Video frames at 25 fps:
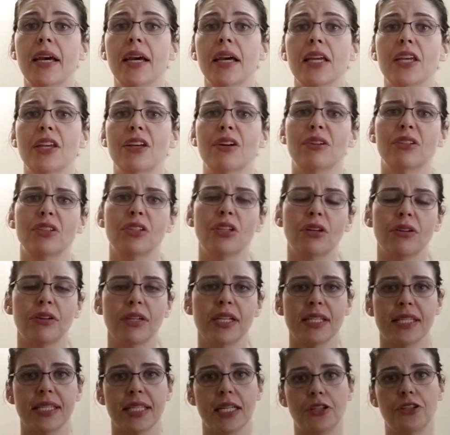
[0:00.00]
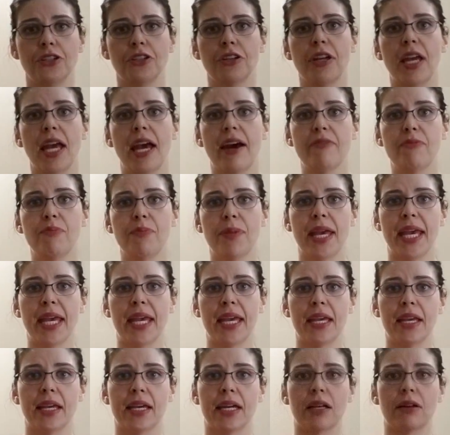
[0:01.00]
You'll notice that you have
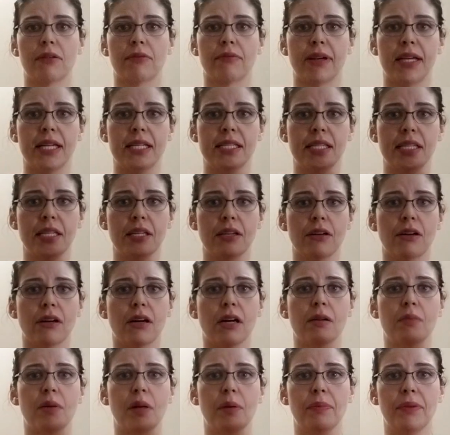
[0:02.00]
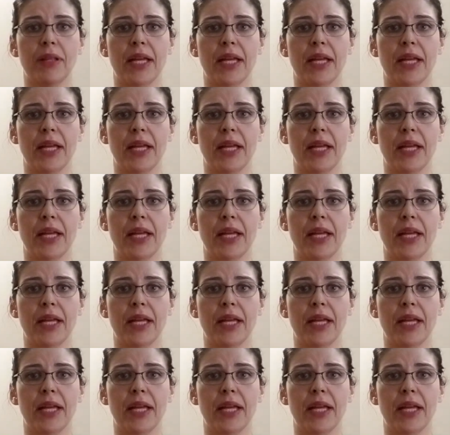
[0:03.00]
pain kind of raising your arm up